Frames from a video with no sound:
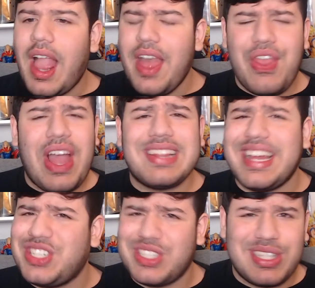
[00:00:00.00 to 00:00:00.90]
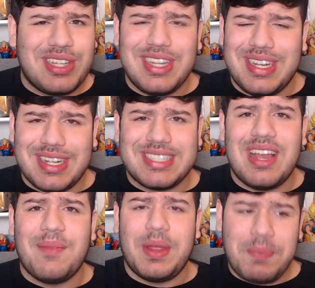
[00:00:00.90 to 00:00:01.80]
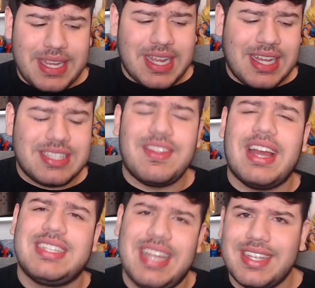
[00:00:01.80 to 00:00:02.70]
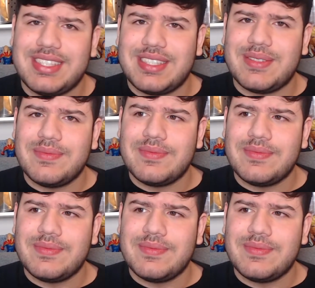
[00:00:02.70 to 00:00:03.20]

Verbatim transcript: that they just still didn't accept me because of that test.